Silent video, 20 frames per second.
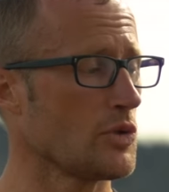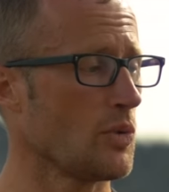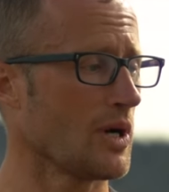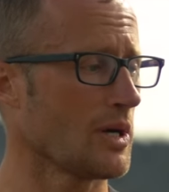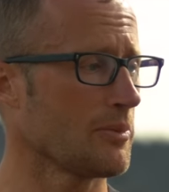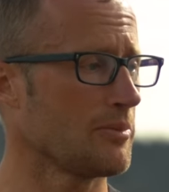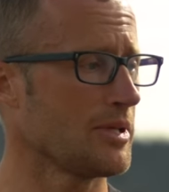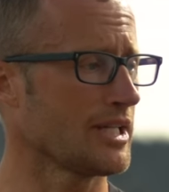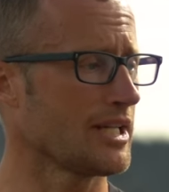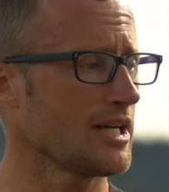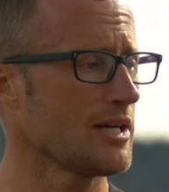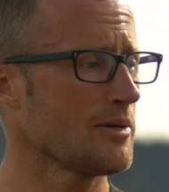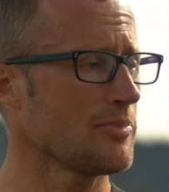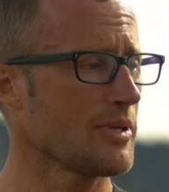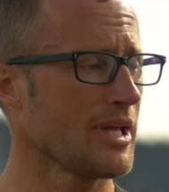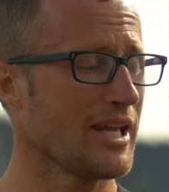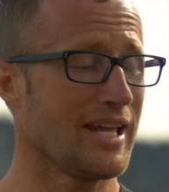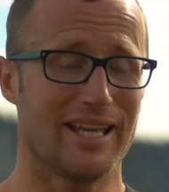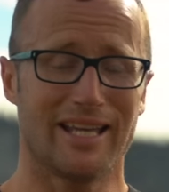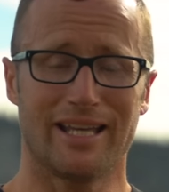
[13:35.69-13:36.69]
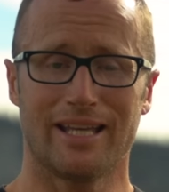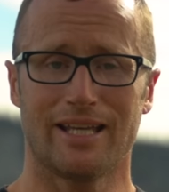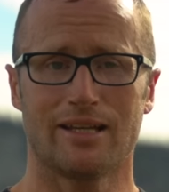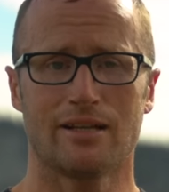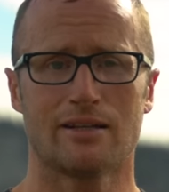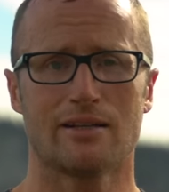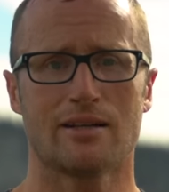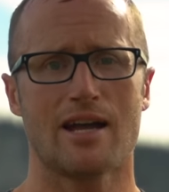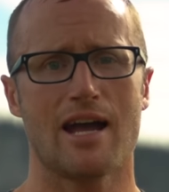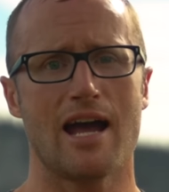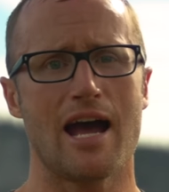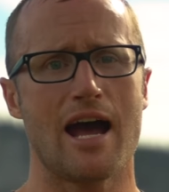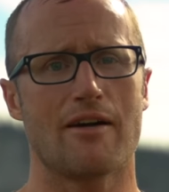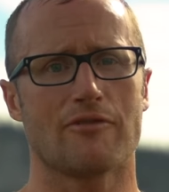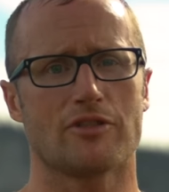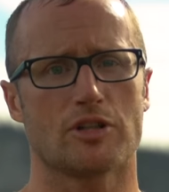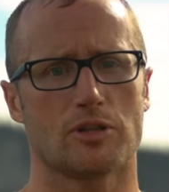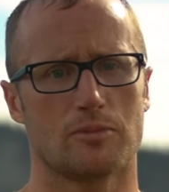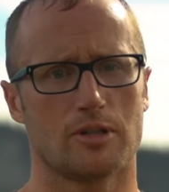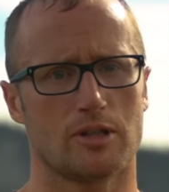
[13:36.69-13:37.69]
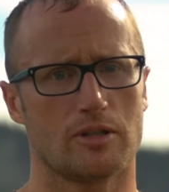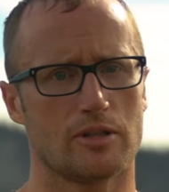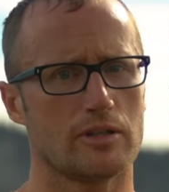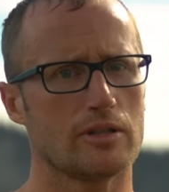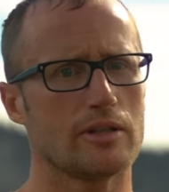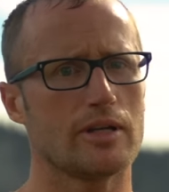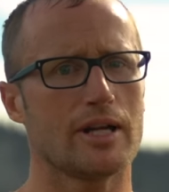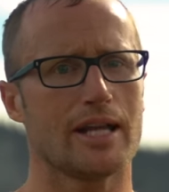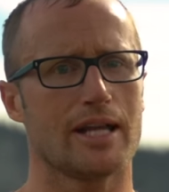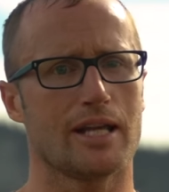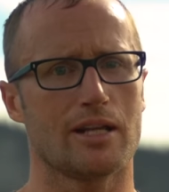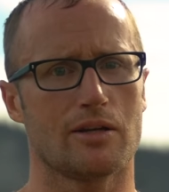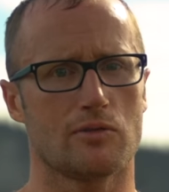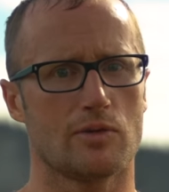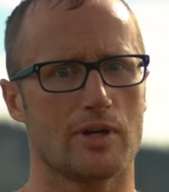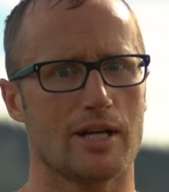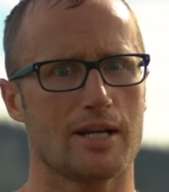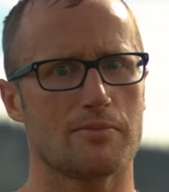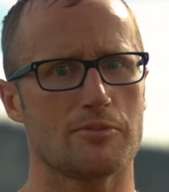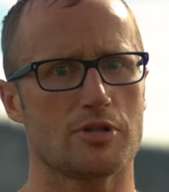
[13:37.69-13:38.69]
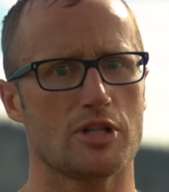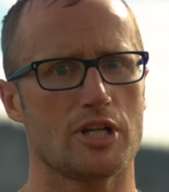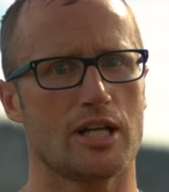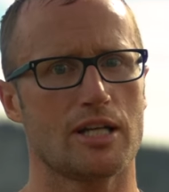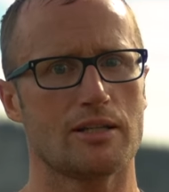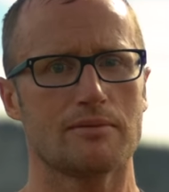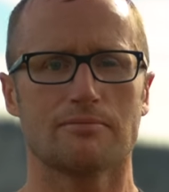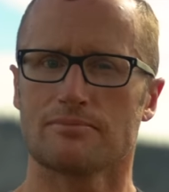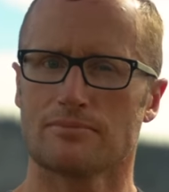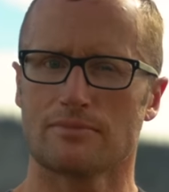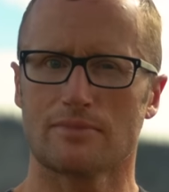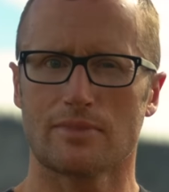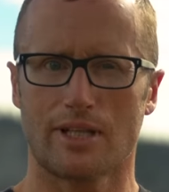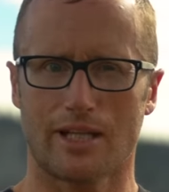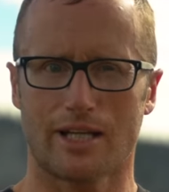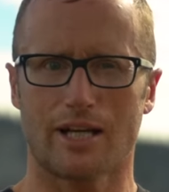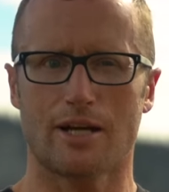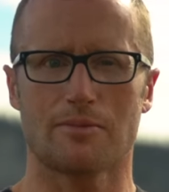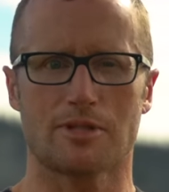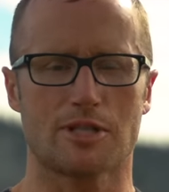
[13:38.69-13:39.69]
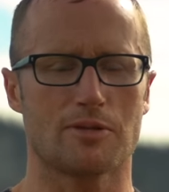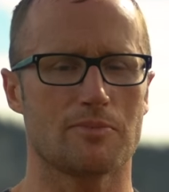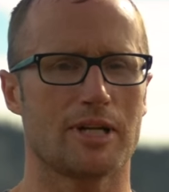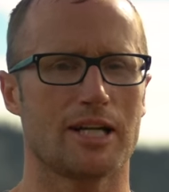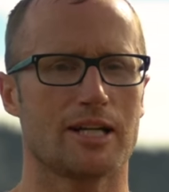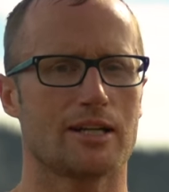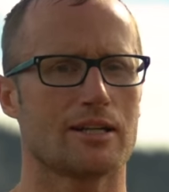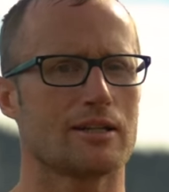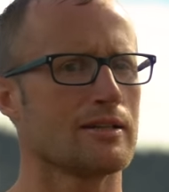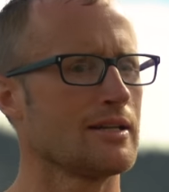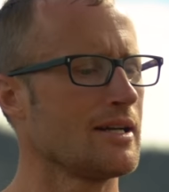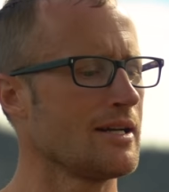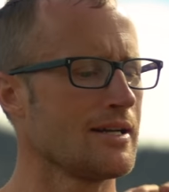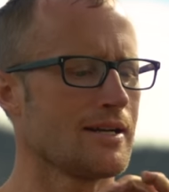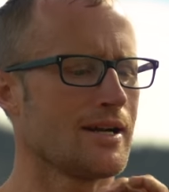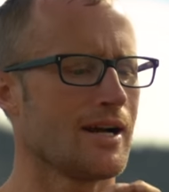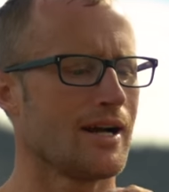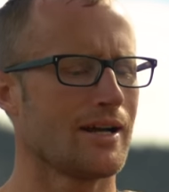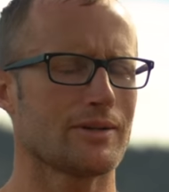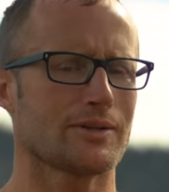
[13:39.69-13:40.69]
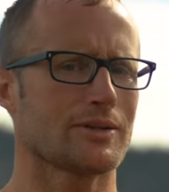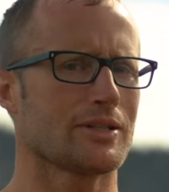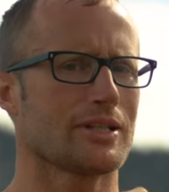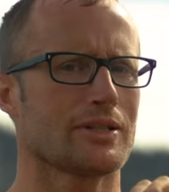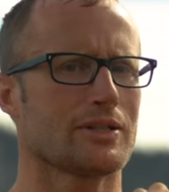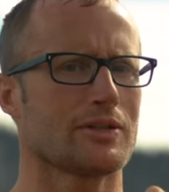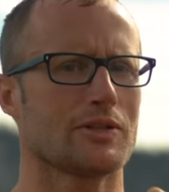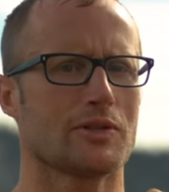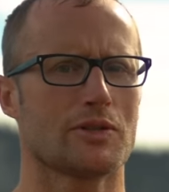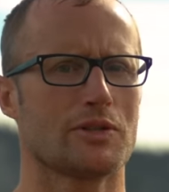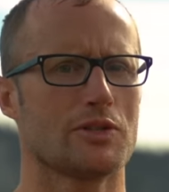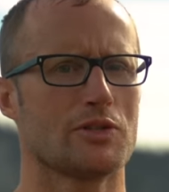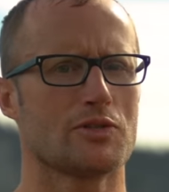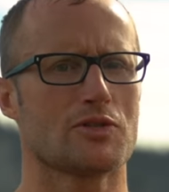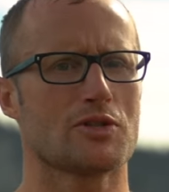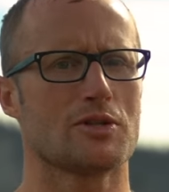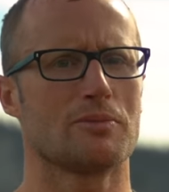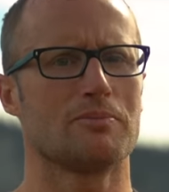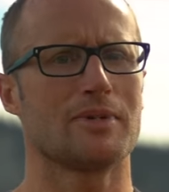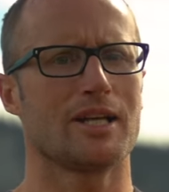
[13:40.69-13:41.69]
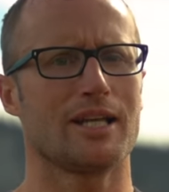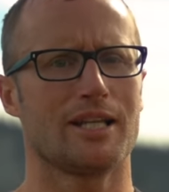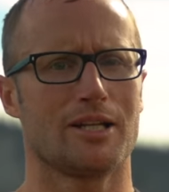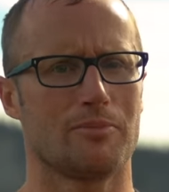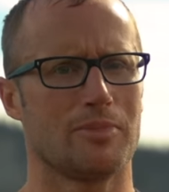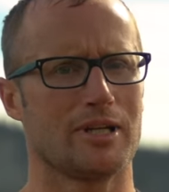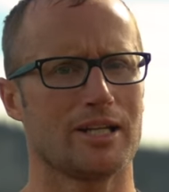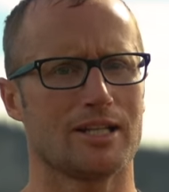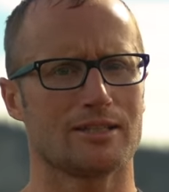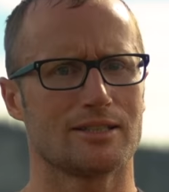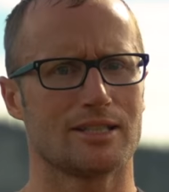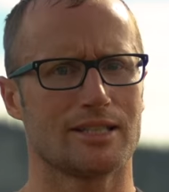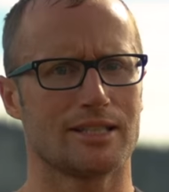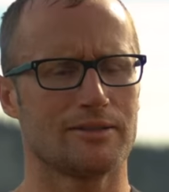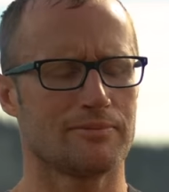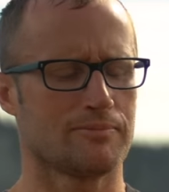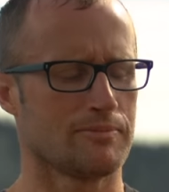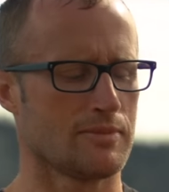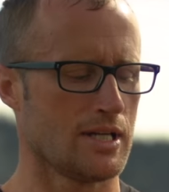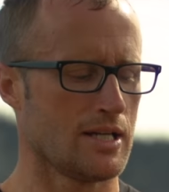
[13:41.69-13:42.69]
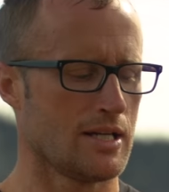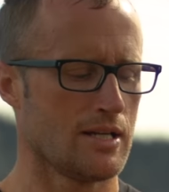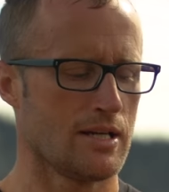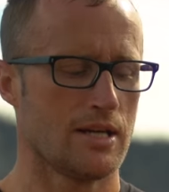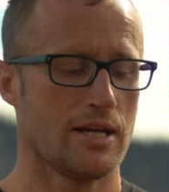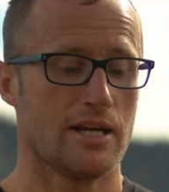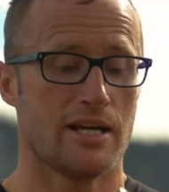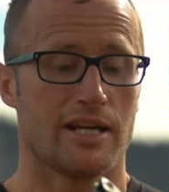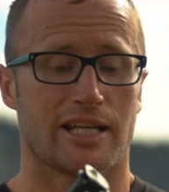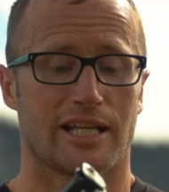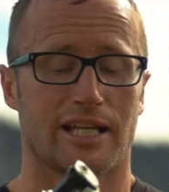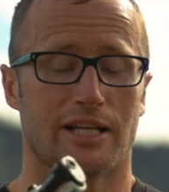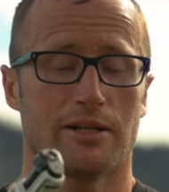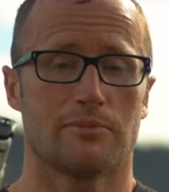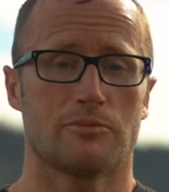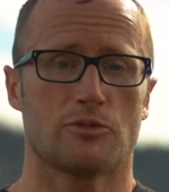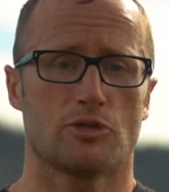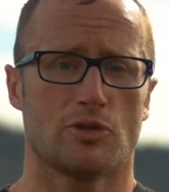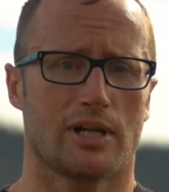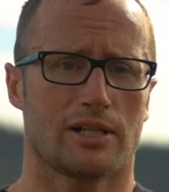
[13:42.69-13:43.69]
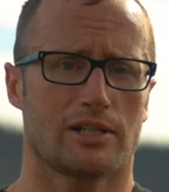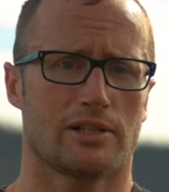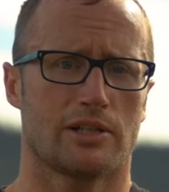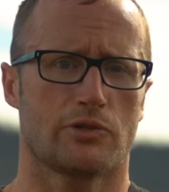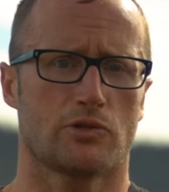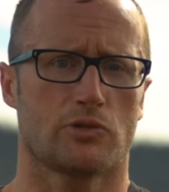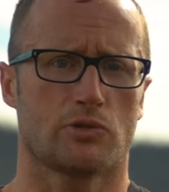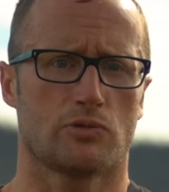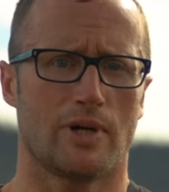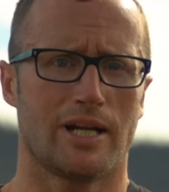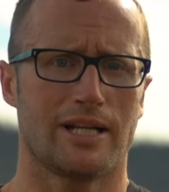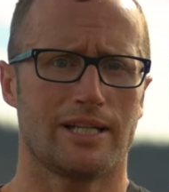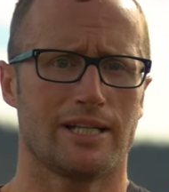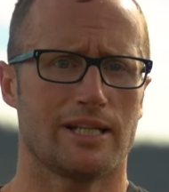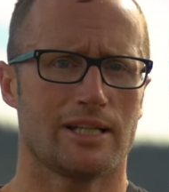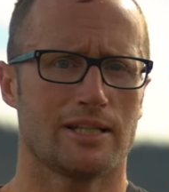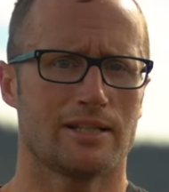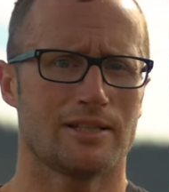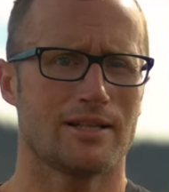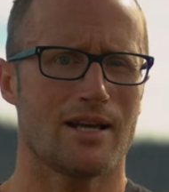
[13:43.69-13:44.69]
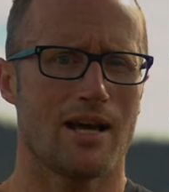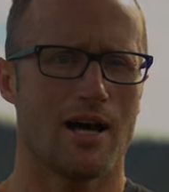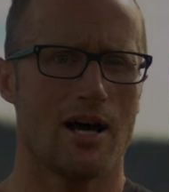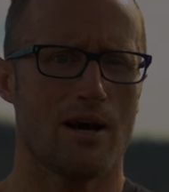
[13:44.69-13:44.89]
you want to pick up a afterburner and ramjet, it comes a pair. I don't think you can use them independently. Get them directly through Radian